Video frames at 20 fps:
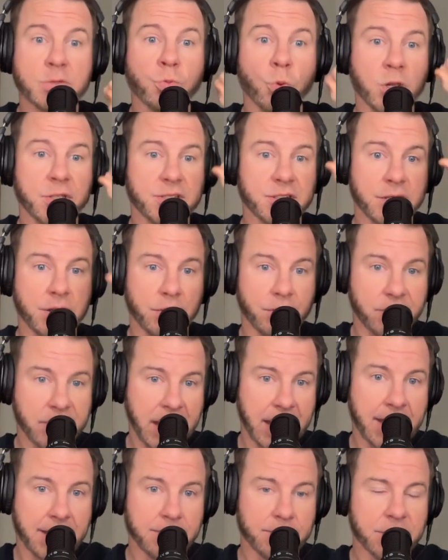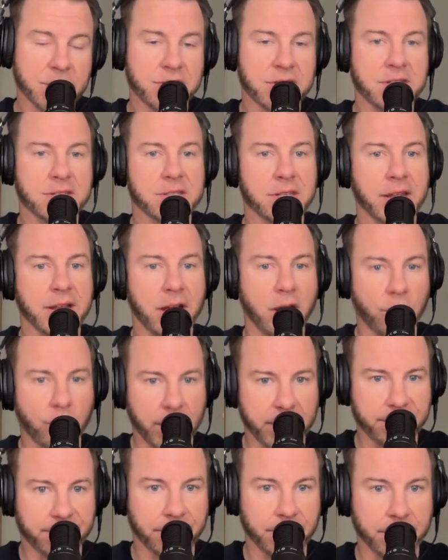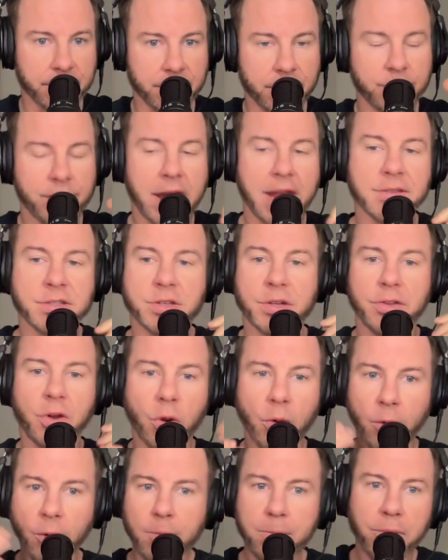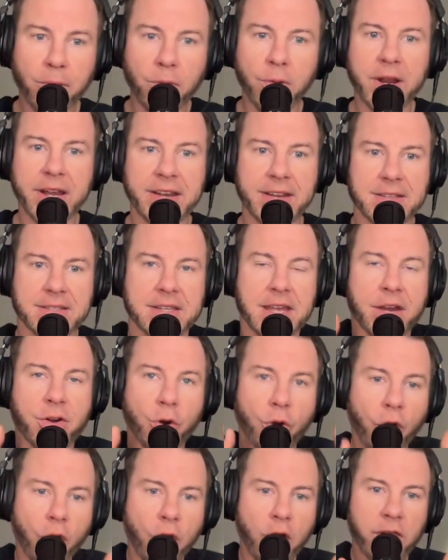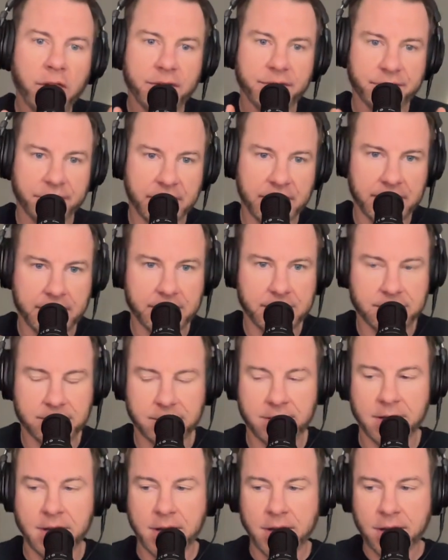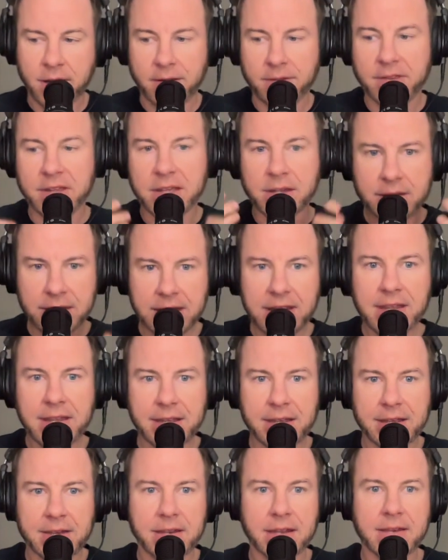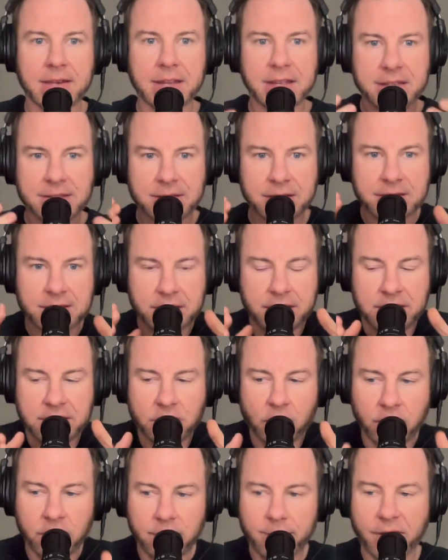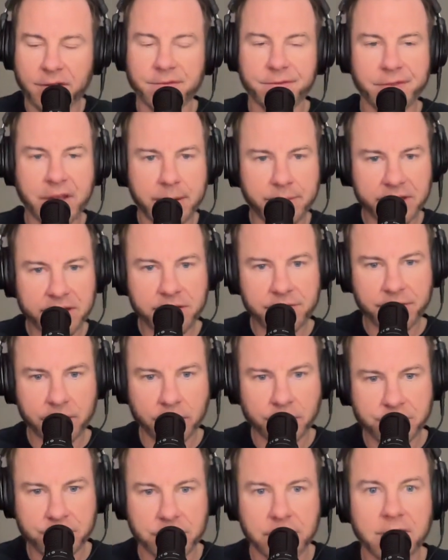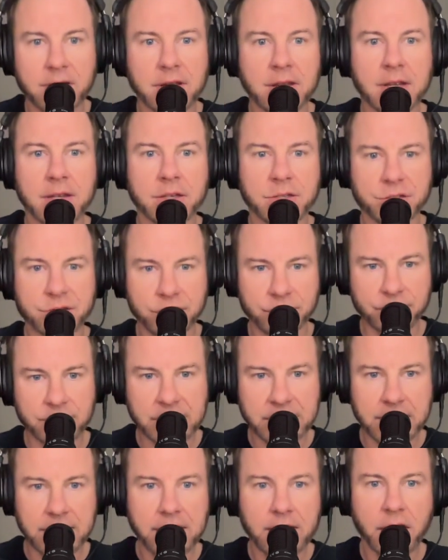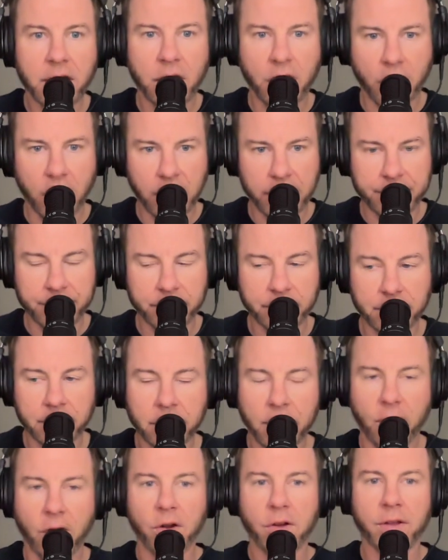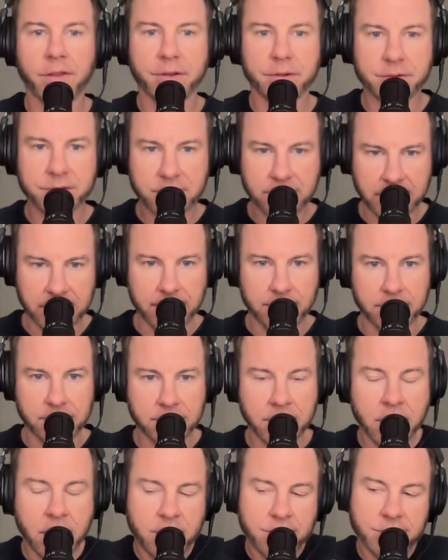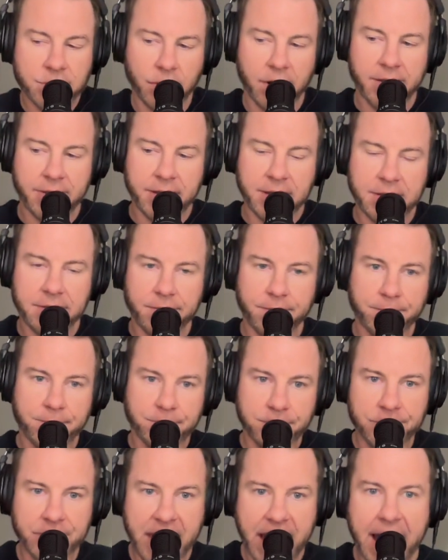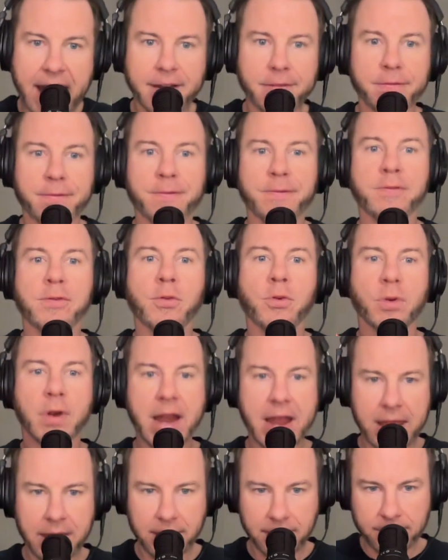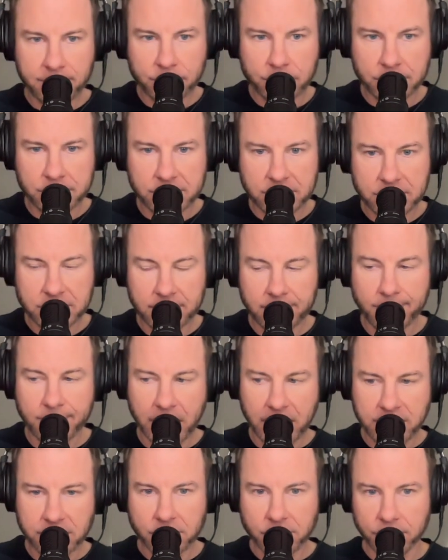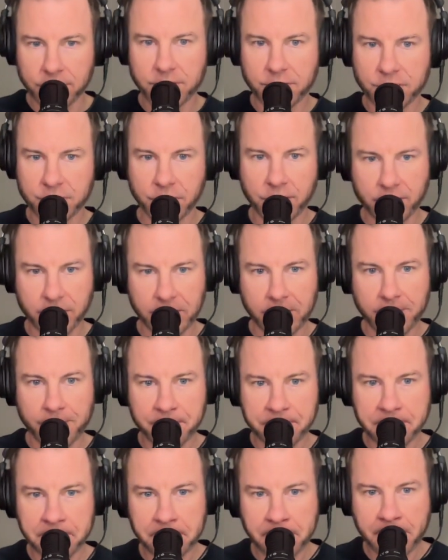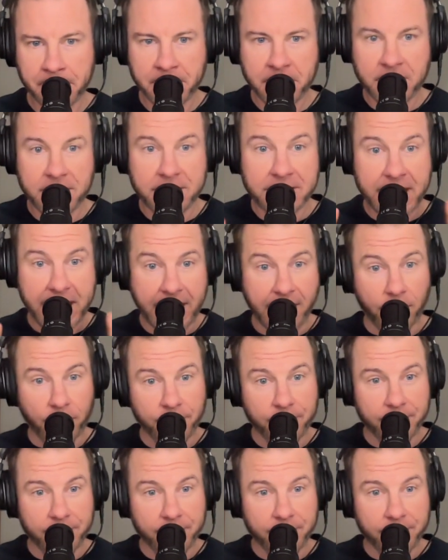wants to go then, but she's like, I'll wait for you. And so the whole point is that all of this, the Aeneas it's all about family devotion, duty, honor, all those things. So I think that frames Mescal's journey. Now,